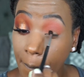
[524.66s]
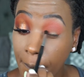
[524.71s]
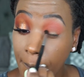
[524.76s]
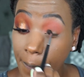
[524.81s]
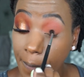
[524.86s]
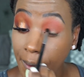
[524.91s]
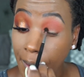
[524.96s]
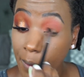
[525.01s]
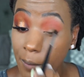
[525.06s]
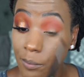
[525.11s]
Look
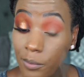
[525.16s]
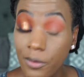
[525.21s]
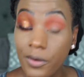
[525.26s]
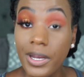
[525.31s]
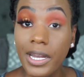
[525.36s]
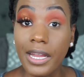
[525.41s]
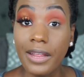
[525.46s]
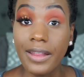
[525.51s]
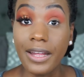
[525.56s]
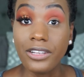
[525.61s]
how
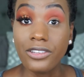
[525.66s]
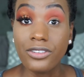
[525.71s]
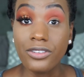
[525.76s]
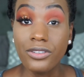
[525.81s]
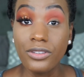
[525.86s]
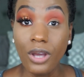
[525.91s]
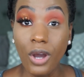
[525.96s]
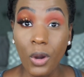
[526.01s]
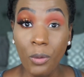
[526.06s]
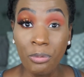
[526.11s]
pretty. That's
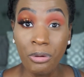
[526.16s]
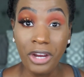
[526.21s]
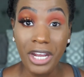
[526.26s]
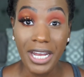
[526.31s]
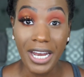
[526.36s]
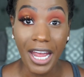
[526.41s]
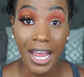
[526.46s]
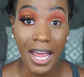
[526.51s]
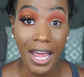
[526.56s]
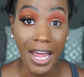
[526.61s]
so
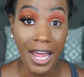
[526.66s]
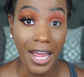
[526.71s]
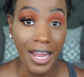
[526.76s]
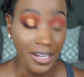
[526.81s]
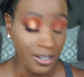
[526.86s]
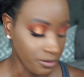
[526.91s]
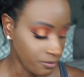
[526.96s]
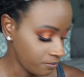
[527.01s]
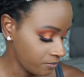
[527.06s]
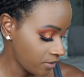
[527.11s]

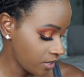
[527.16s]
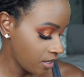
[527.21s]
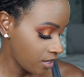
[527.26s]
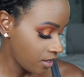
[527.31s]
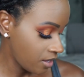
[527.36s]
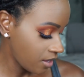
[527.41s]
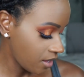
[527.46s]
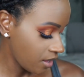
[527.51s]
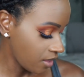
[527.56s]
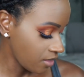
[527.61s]
pretty.
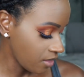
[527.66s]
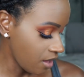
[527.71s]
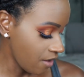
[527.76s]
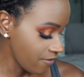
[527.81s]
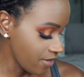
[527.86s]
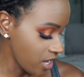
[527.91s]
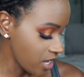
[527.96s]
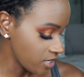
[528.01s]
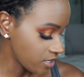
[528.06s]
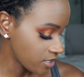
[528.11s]
I love
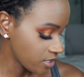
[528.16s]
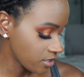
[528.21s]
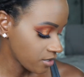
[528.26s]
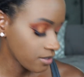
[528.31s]
it.